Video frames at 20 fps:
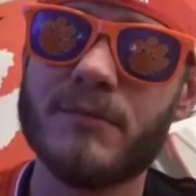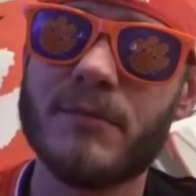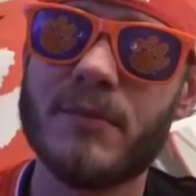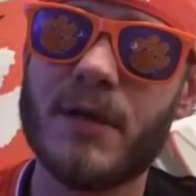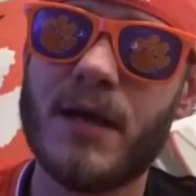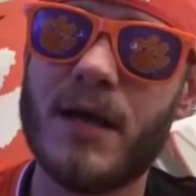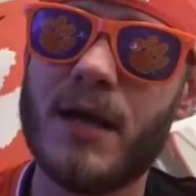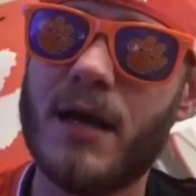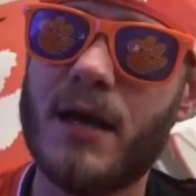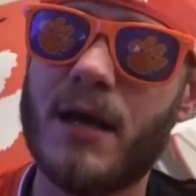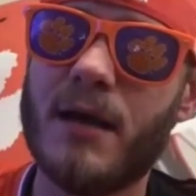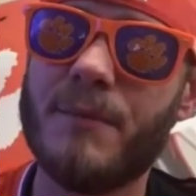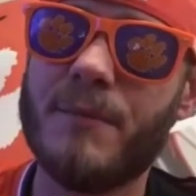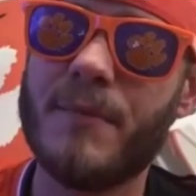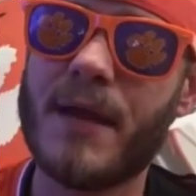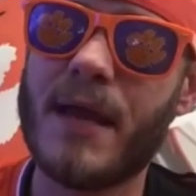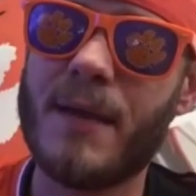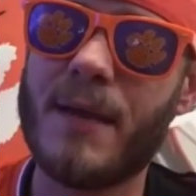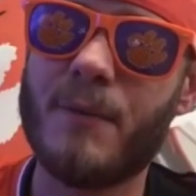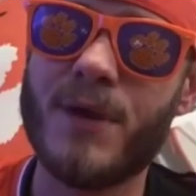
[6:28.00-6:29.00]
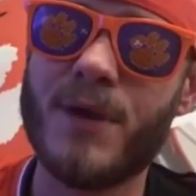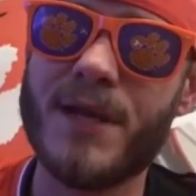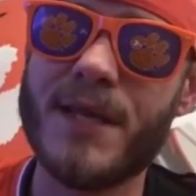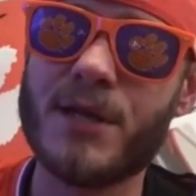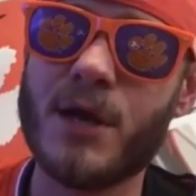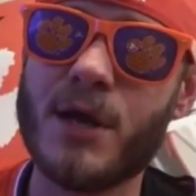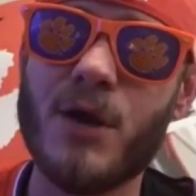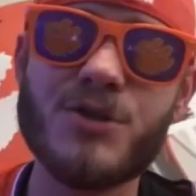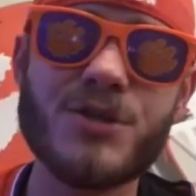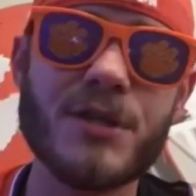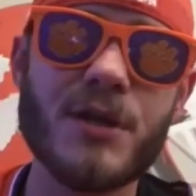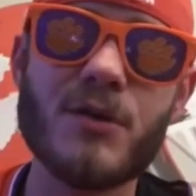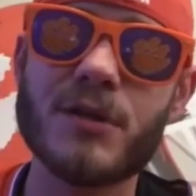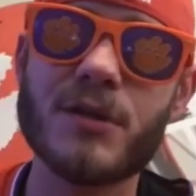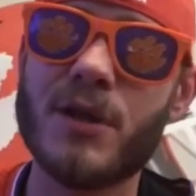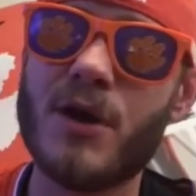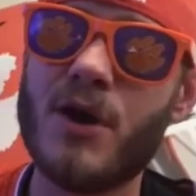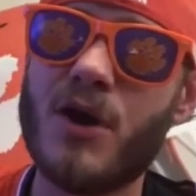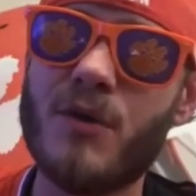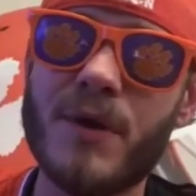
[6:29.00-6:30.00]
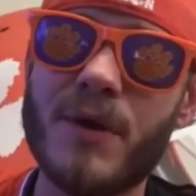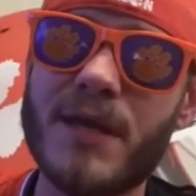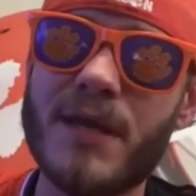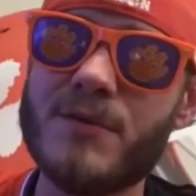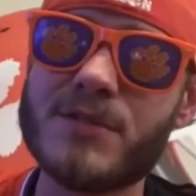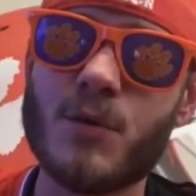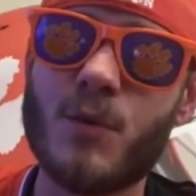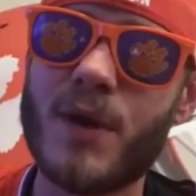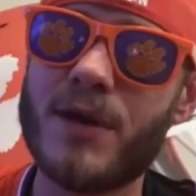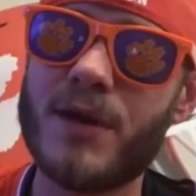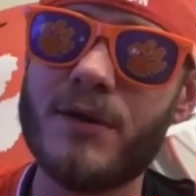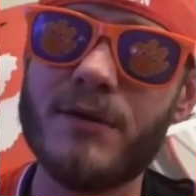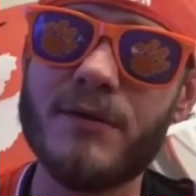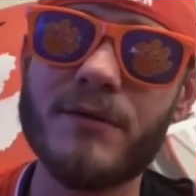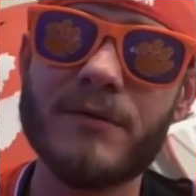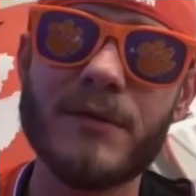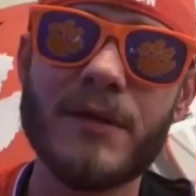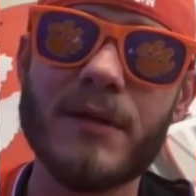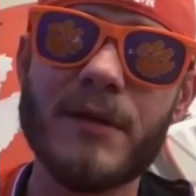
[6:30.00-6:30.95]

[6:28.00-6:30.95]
When he coached at Oklahoma, he was a winner.